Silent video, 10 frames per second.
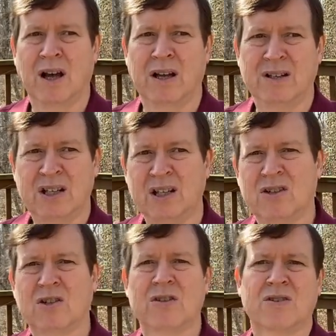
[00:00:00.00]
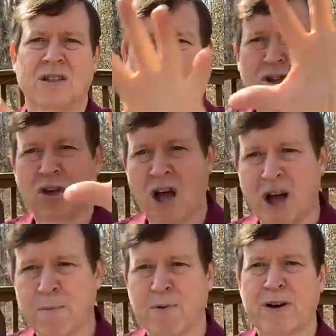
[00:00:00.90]
uh, teaches, this
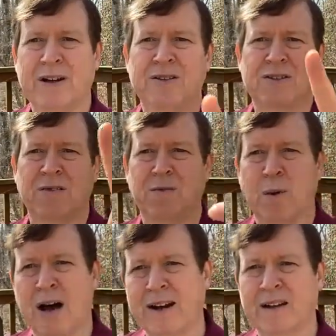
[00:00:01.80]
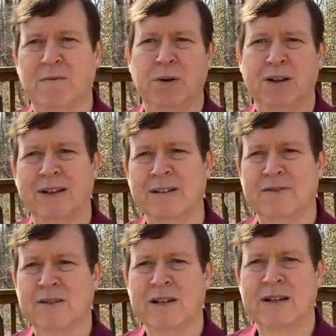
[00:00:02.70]
comprehensive body of
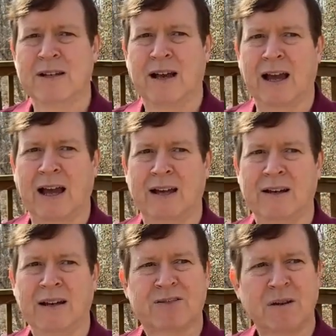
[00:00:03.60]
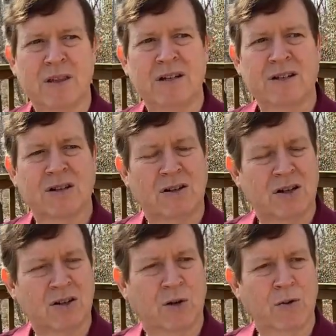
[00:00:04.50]
beliefs. And if something doesn't
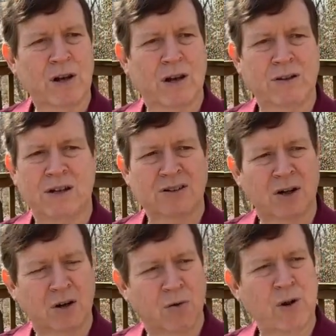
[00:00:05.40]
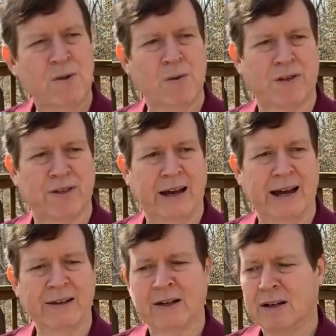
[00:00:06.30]
disagree, doesn't agree with
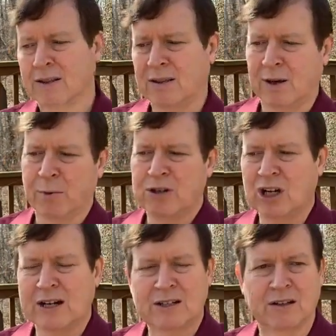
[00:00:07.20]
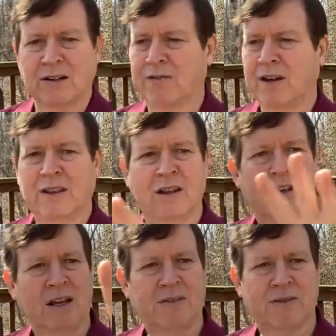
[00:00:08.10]
that, they reject it. If it,
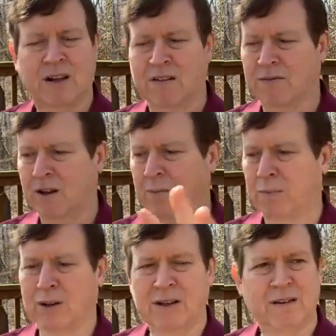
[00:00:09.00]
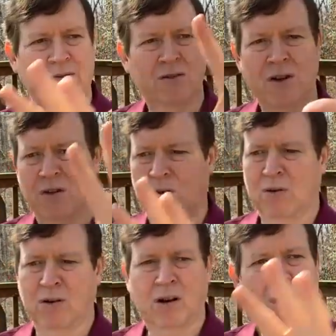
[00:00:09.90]
if if a belief
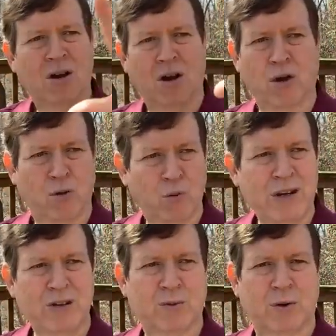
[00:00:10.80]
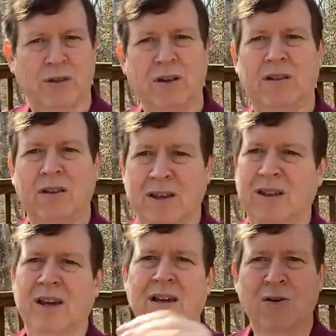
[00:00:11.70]
agrees with it, then
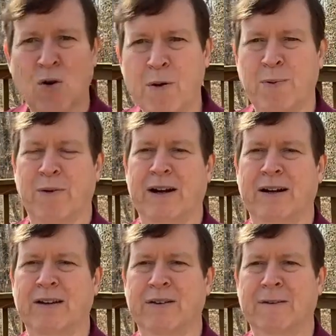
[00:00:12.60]
they incorporate it.